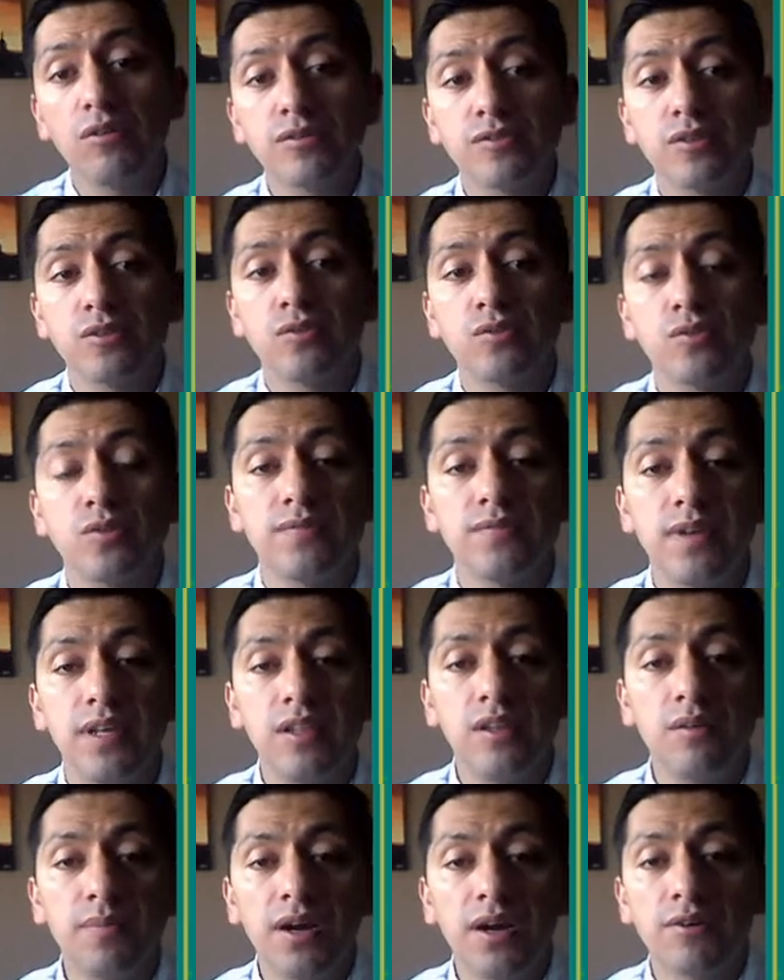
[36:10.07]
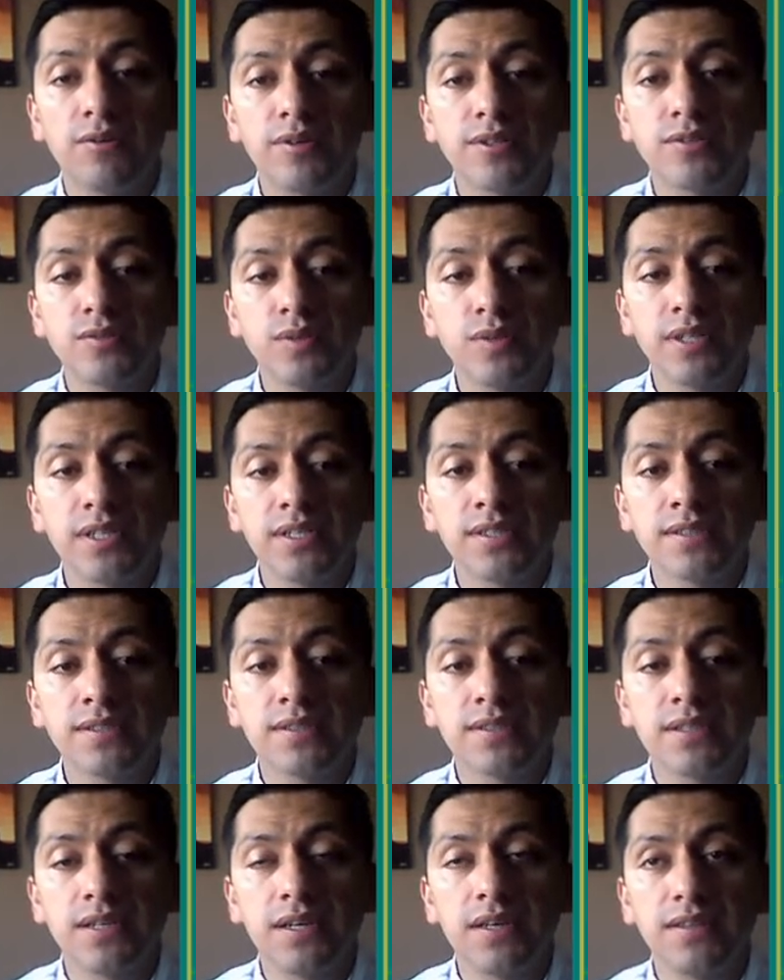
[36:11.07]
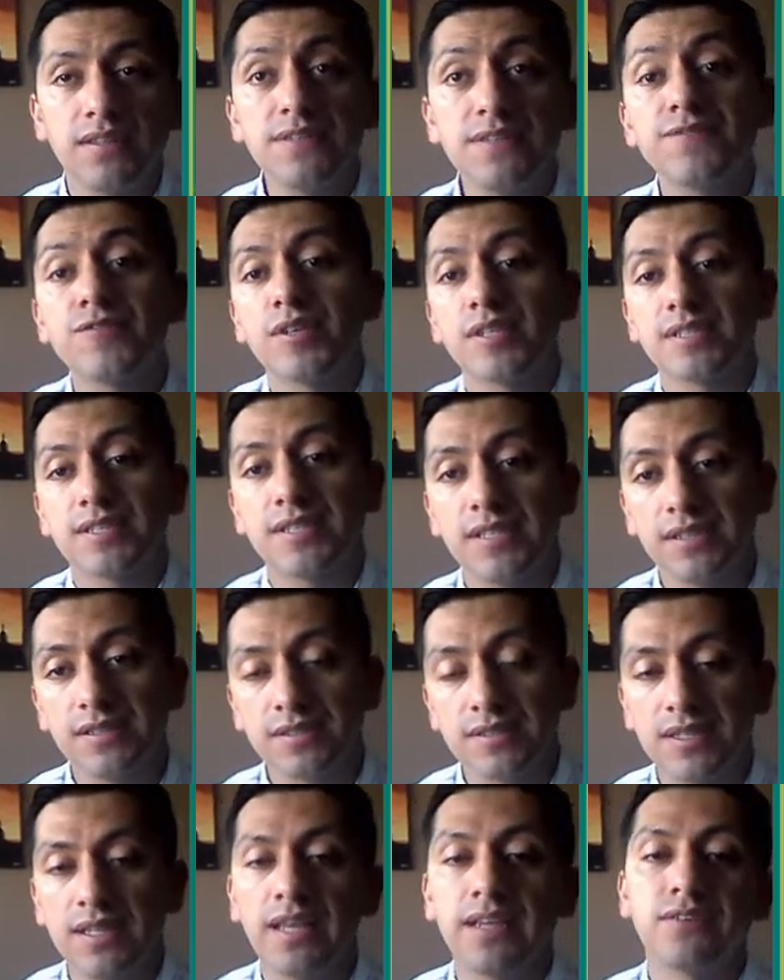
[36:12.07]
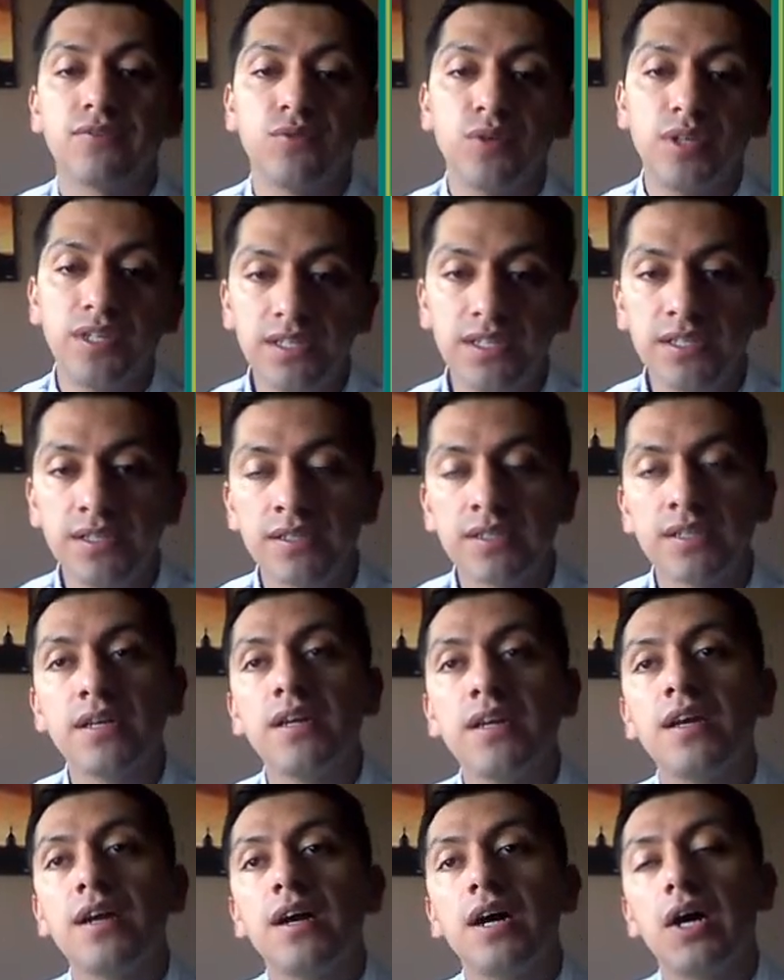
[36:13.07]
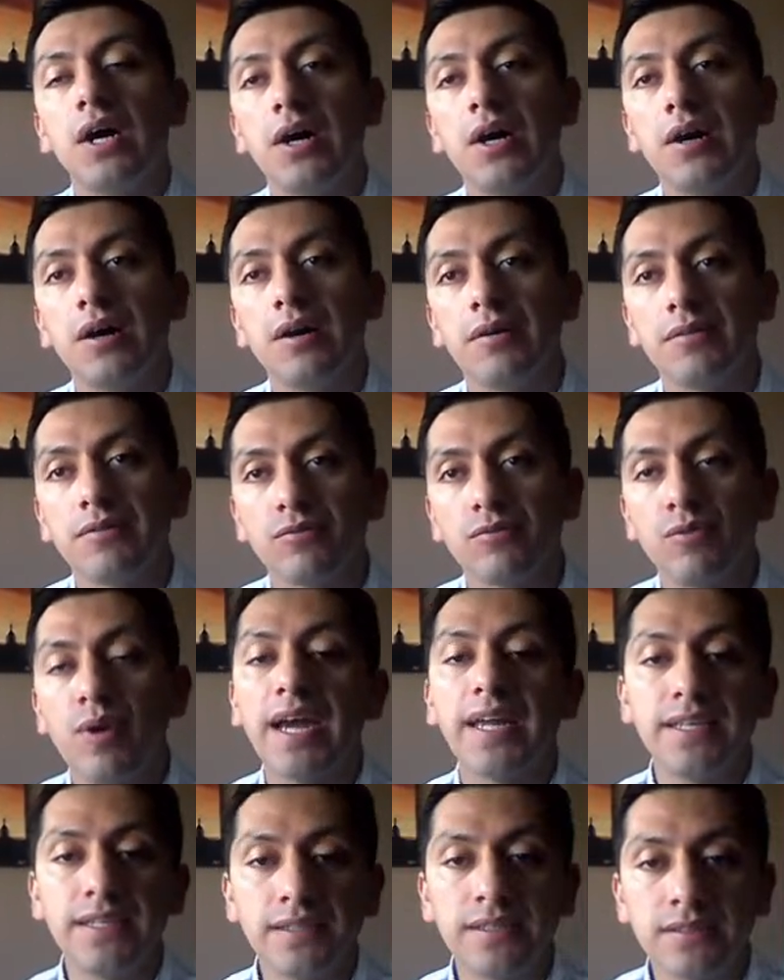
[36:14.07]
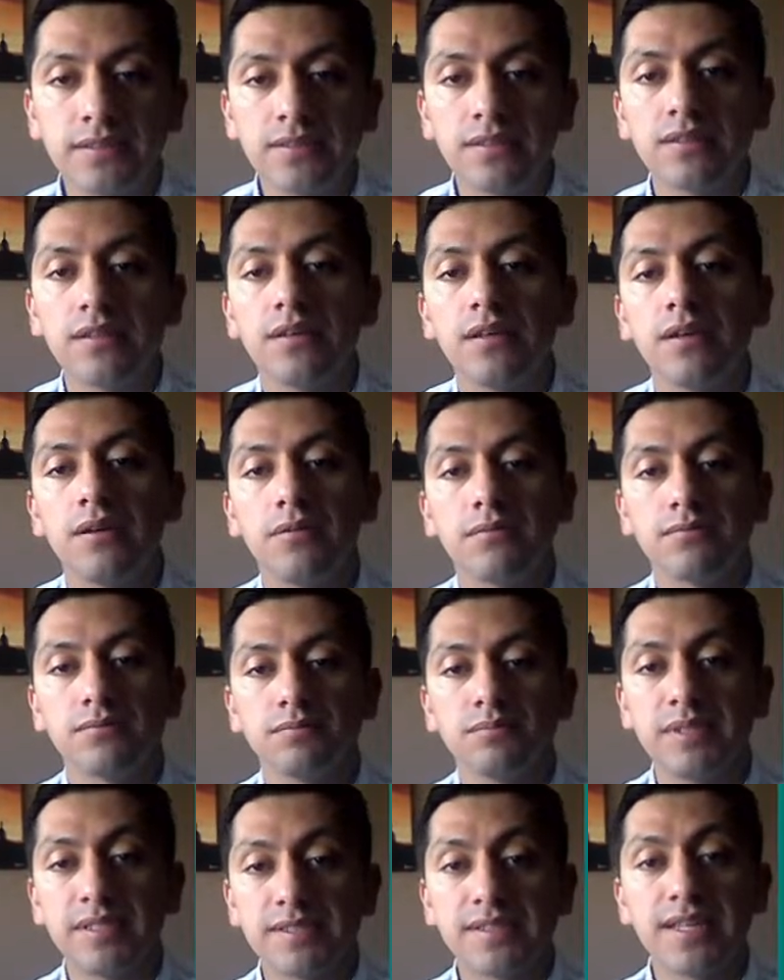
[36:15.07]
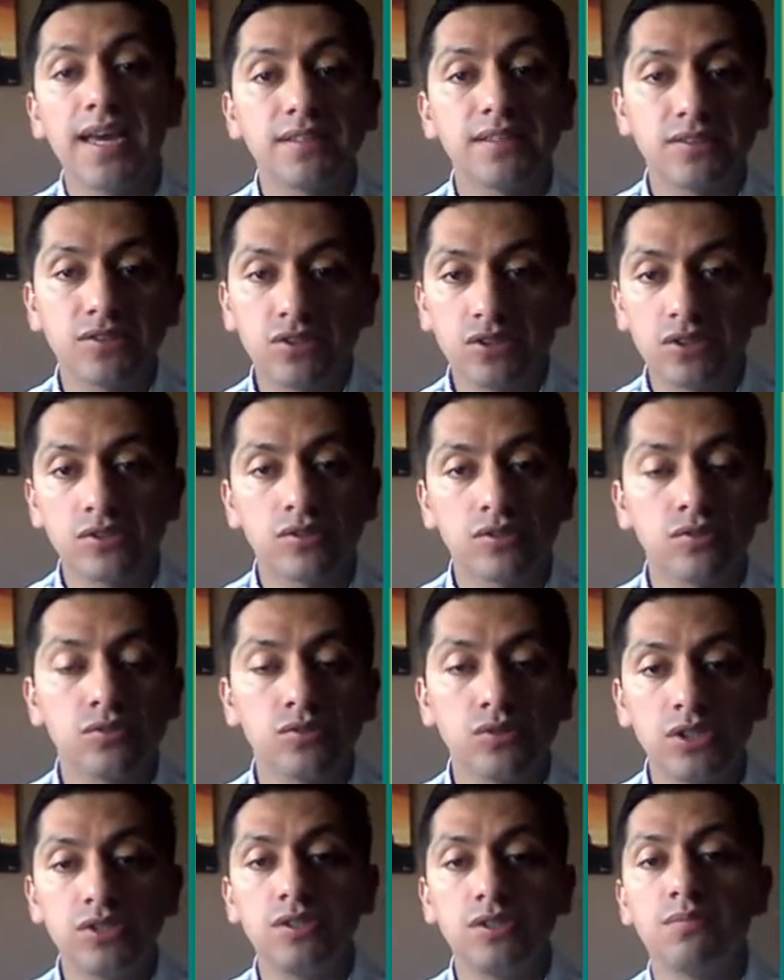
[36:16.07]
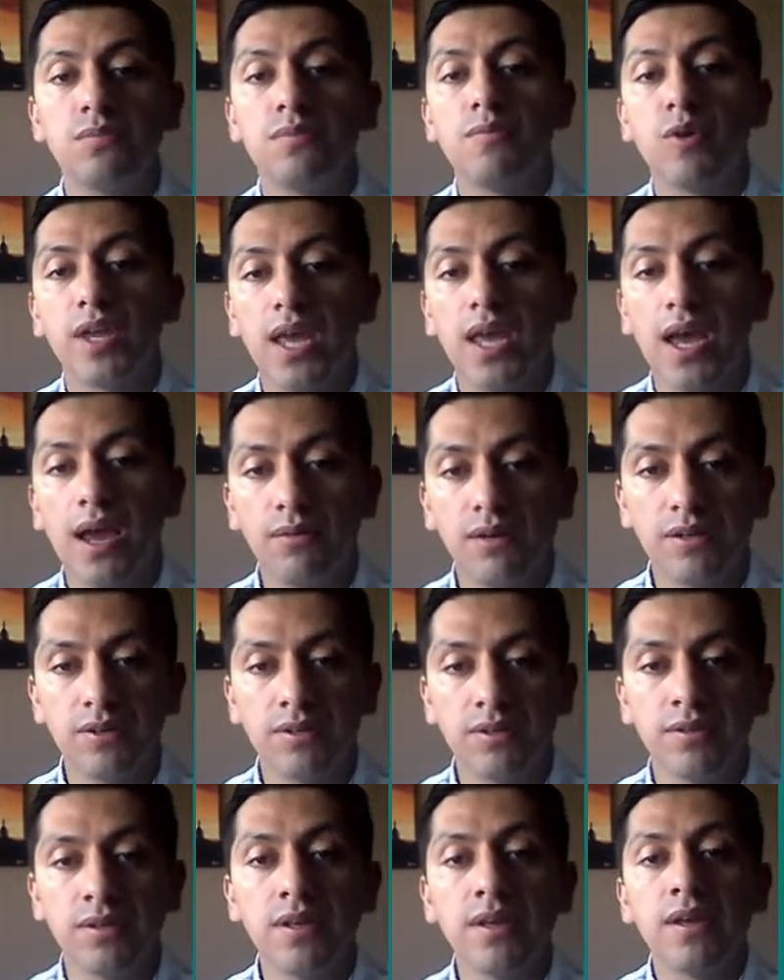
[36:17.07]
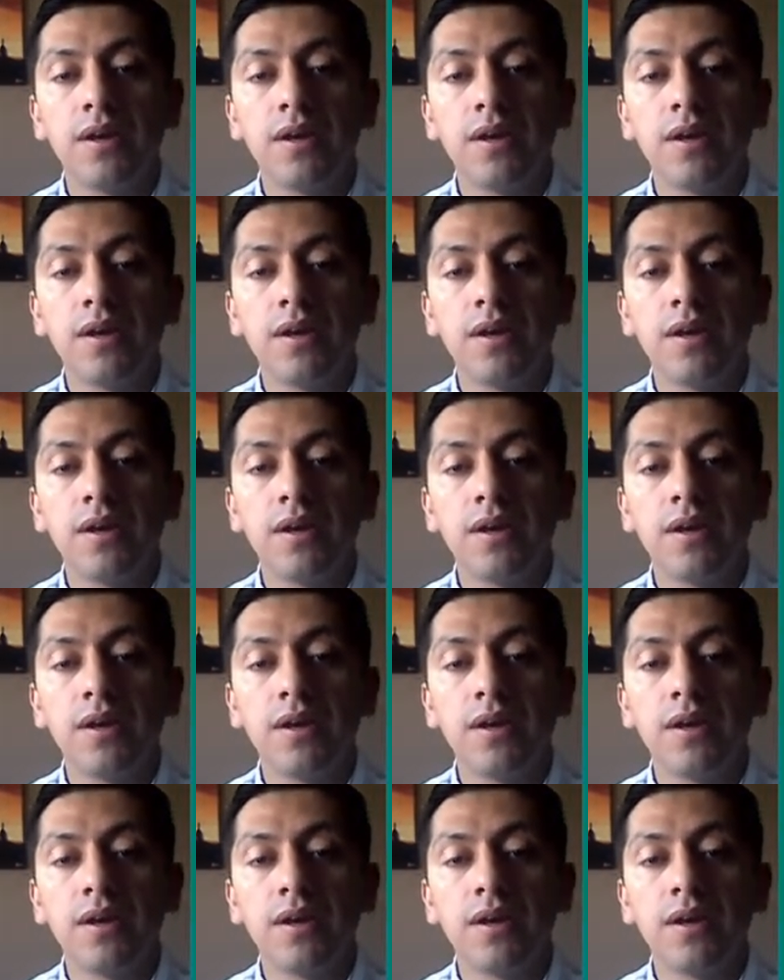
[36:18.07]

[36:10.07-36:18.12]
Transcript: also to develop our students' different skills like reading, writing, besides just to teach them vocabulary.